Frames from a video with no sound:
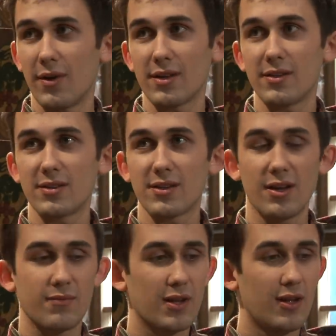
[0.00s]
networking things.
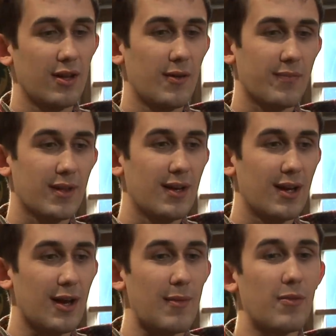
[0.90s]
Like,
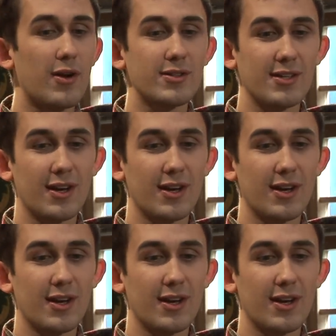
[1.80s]
I remember when I was